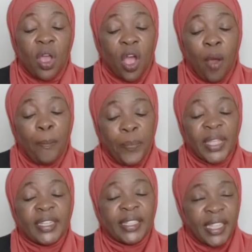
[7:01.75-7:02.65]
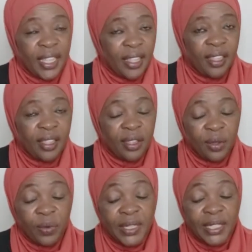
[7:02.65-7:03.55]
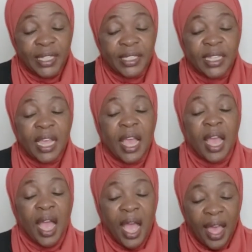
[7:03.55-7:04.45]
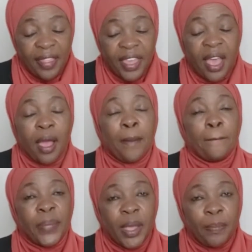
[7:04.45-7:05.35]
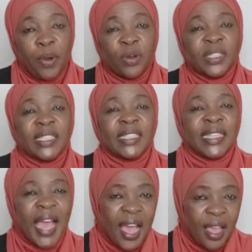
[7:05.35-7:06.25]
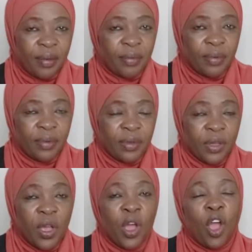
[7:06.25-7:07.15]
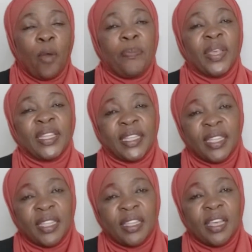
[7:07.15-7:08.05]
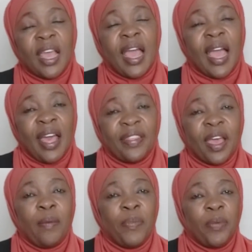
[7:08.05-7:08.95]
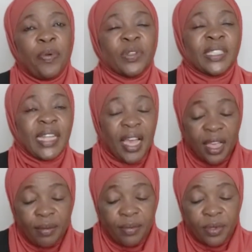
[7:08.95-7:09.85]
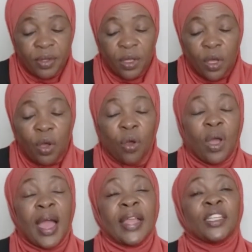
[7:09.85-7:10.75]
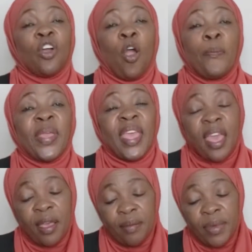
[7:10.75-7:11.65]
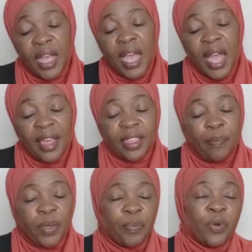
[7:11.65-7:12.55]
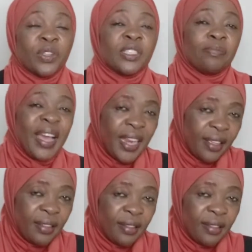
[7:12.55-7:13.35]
OPT, which is other people's time. OPT, other people's time, and OPM, other people's money.